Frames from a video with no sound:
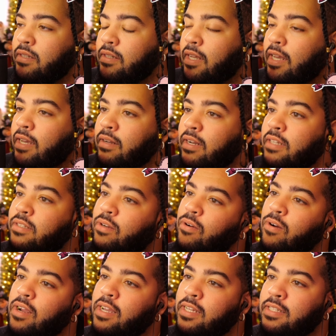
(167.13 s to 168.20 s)
Damn, that's
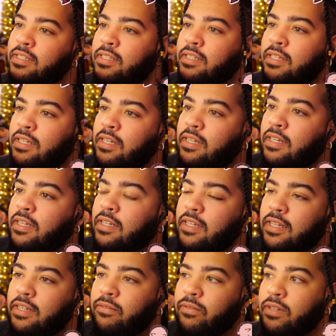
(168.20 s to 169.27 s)
crazy.
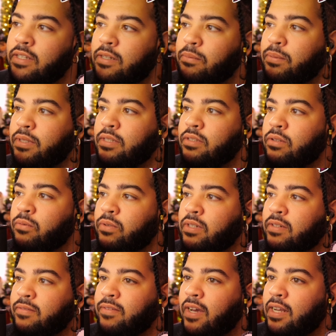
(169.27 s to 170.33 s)
It really depends on what
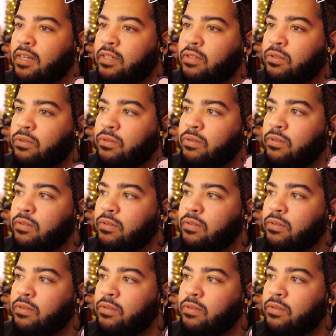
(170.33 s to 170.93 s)
Nevada do.